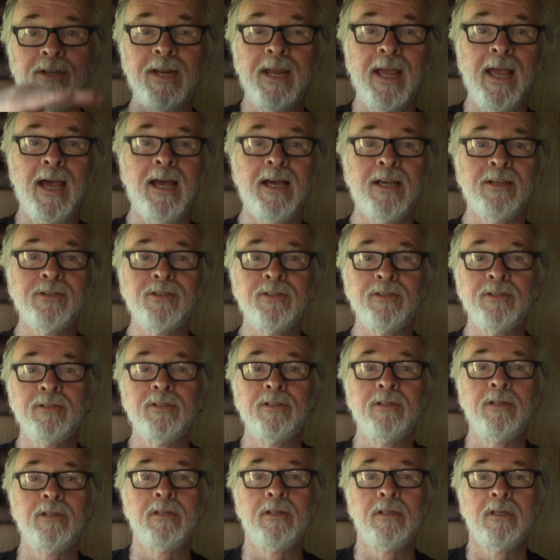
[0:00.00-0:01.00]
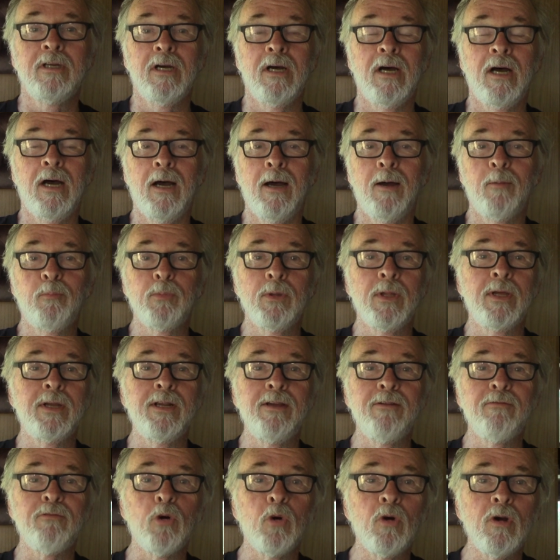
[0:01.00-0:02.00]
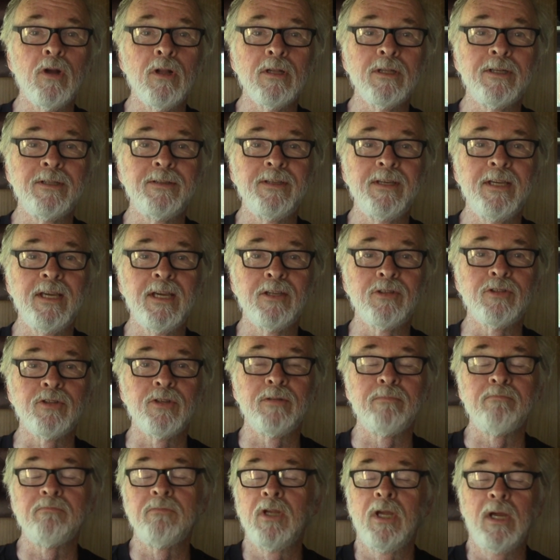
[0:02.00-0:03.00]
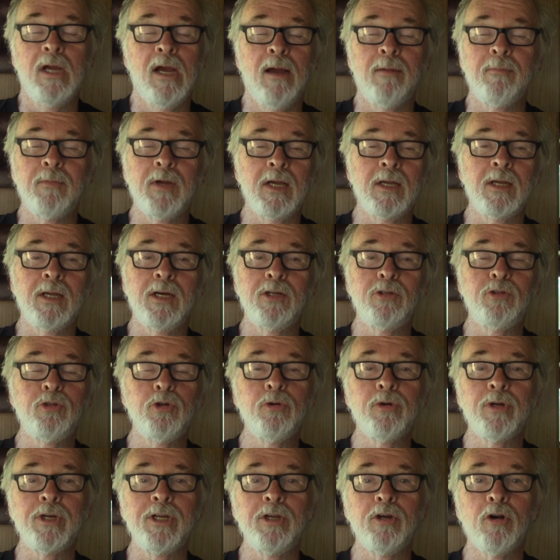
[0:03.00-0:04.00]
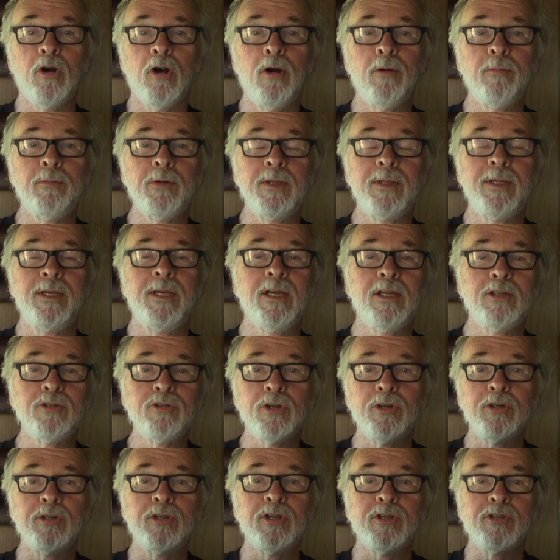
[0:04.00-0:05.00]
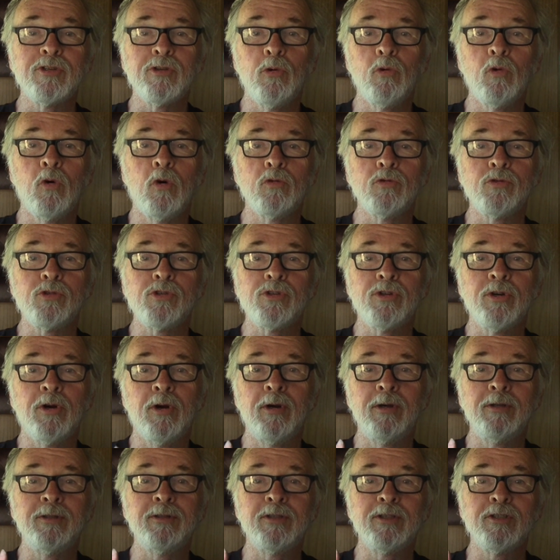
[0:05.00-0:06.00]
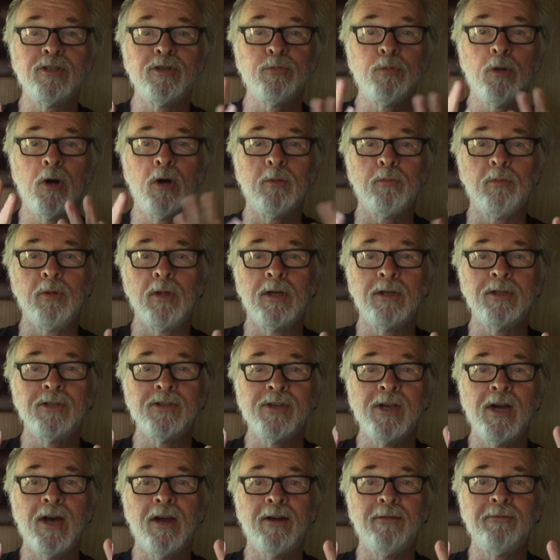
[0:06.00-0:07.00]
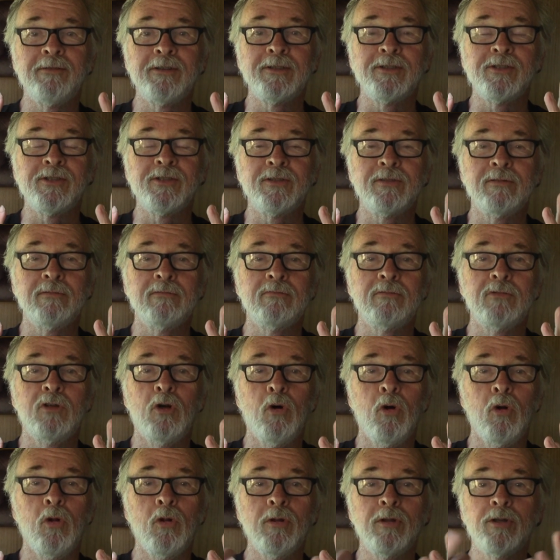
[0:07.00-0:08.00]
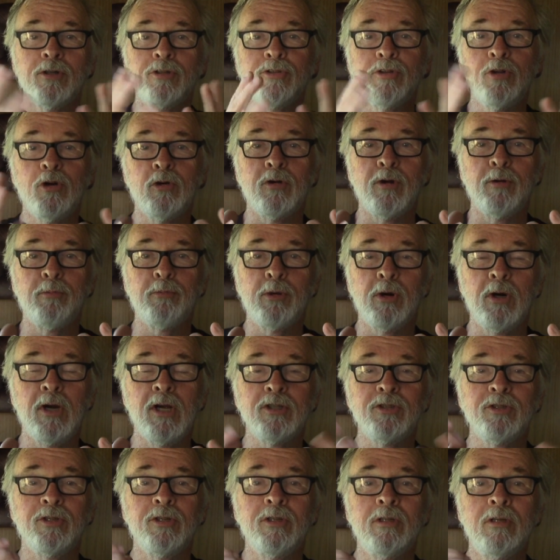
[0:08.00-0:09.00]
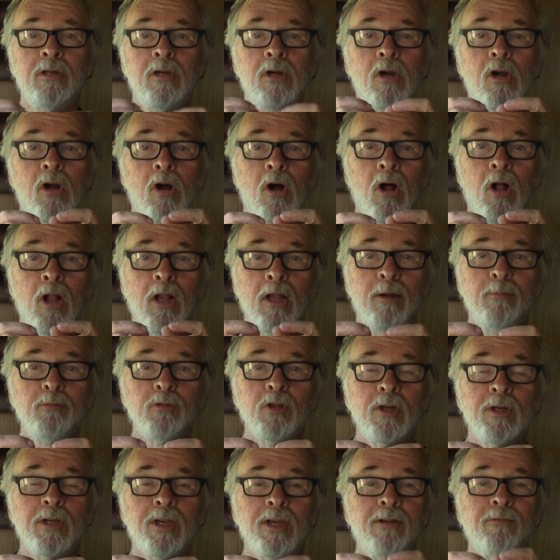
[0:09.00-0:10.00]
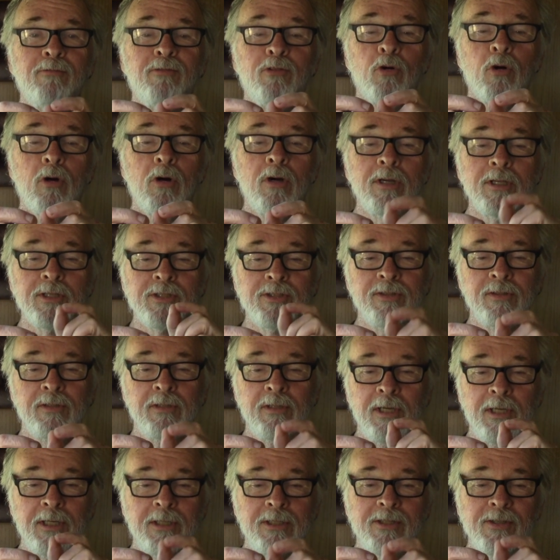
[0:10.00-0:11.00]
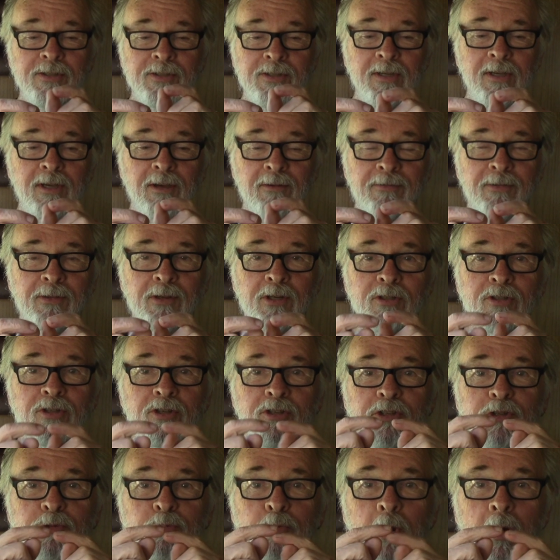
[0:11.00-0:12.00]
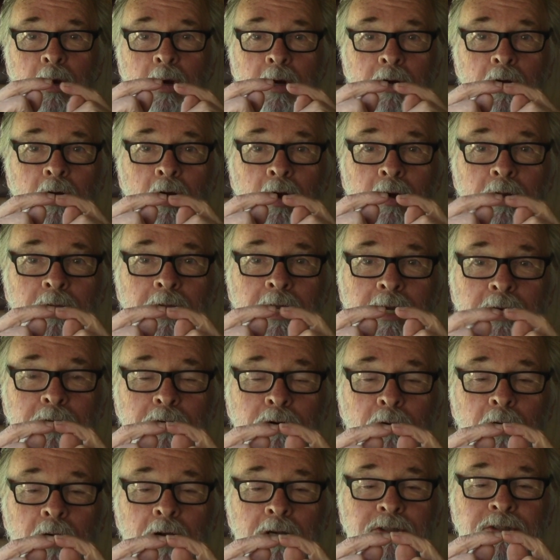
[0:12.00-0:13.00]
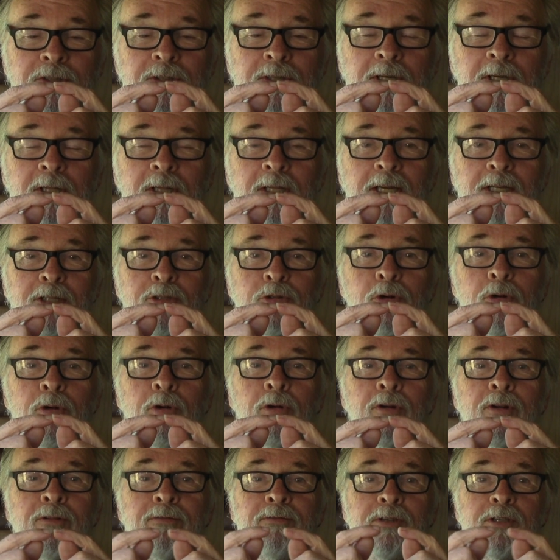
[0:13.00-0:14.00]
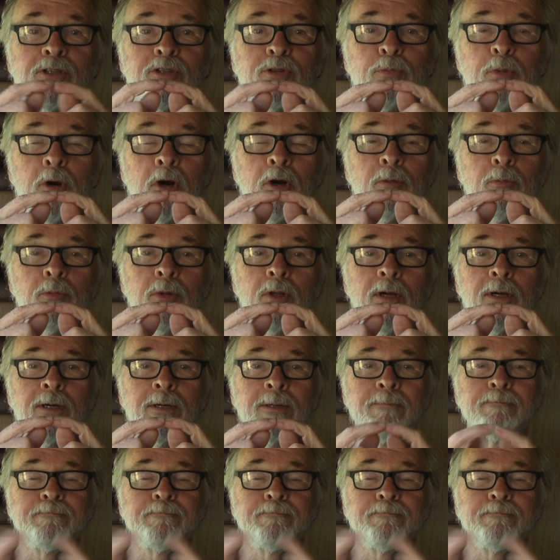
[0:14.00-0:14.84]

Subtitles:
has plenty of oil in the engine. I'm not going to do any harm to the engine because it won't start. The spark plug is out of its hole. There's no compression. All I'm looking for is to see if there's a spark arcing across the electrode of the spark plug.